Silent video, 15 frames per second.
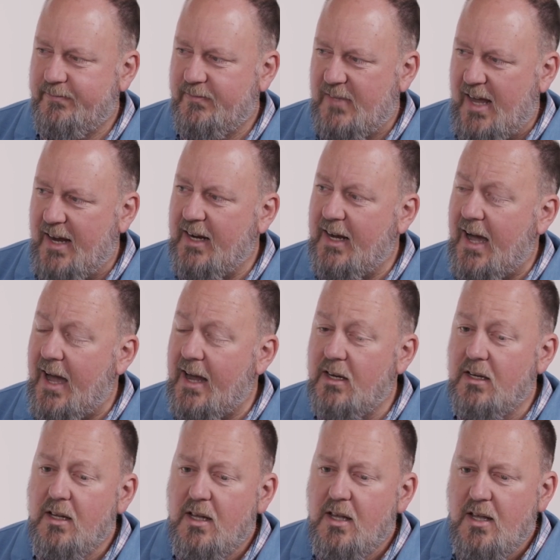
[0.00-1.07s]
that
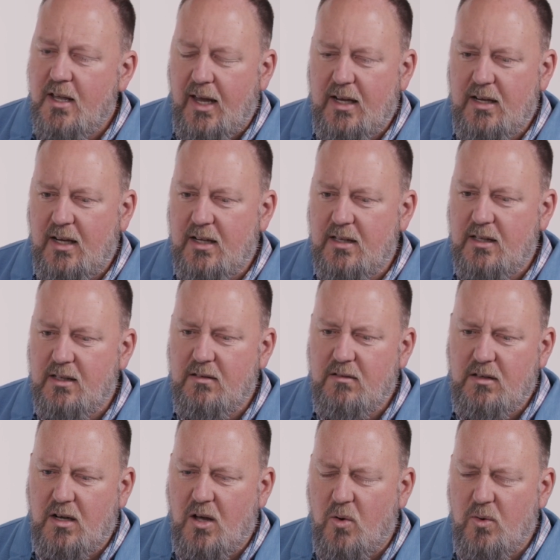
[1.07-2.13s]
guy. And then,
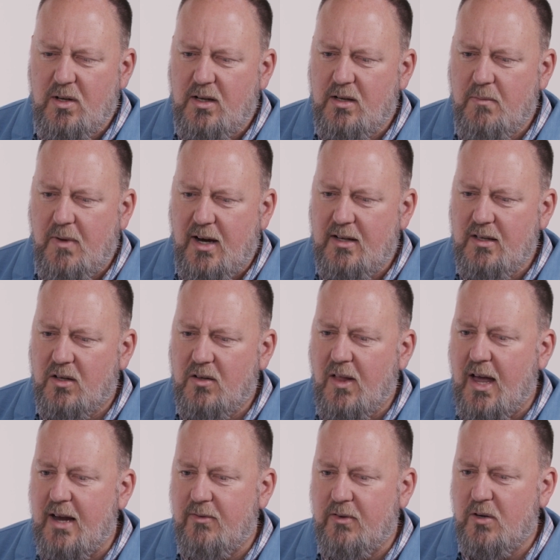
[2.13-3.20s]
in my adult
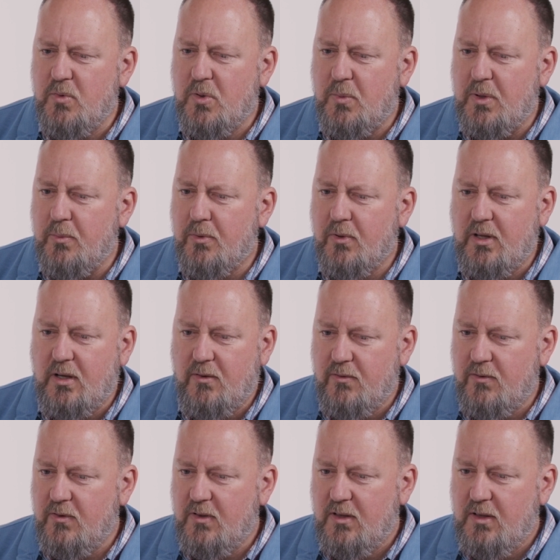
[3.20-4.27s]
life, there have been people that have,